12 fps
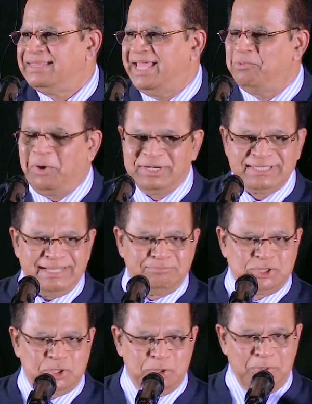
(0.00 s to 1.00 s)
They want
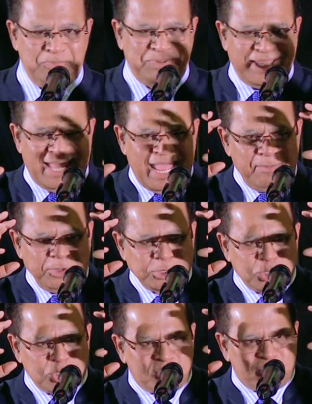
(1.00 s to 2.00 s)
them to be able
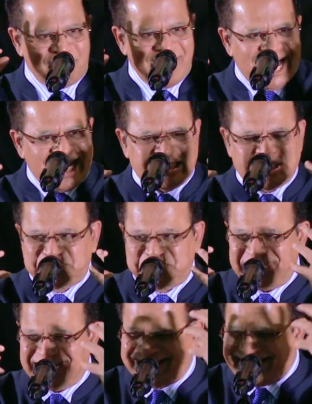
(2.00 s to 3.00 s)
to grasp
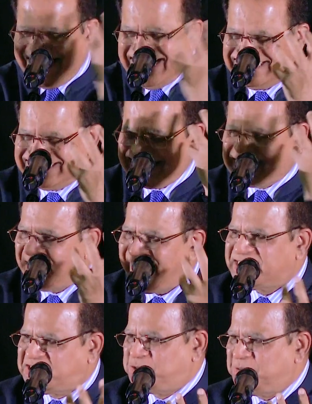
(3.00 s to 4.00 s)
things
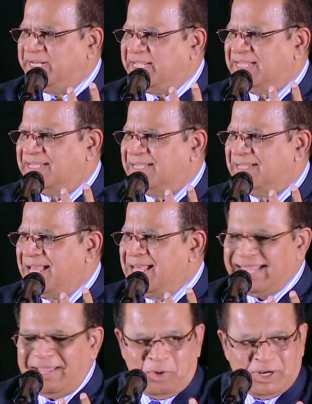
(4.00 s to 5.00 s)
intellectually.
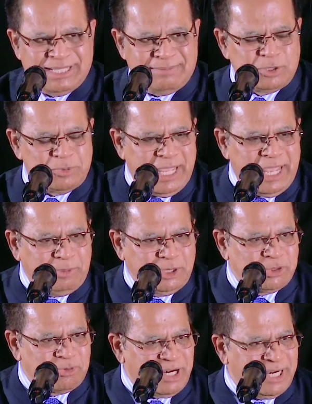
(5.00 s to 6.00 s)
They want them to be able
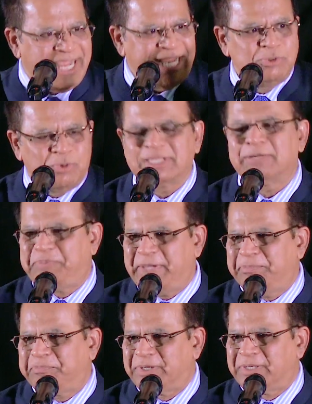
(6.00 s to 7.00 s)
to relate to other
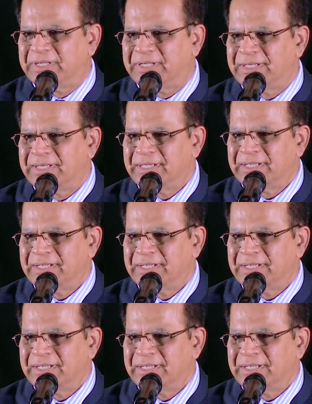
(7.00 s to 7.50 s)
people.